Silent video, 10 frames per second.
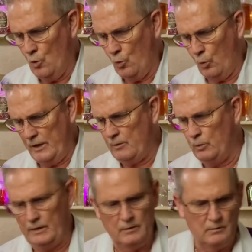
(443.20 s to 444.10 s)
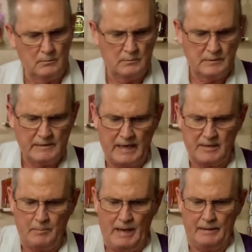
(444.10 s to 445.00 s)
we will take
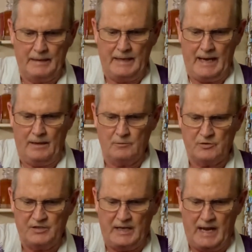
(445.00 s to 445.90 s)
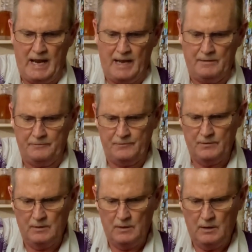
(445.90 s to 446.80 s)
about 1.5 ounces
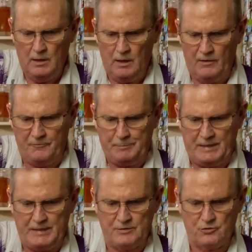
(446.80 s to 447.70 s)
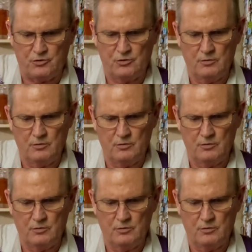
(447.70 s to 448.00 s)
of peach,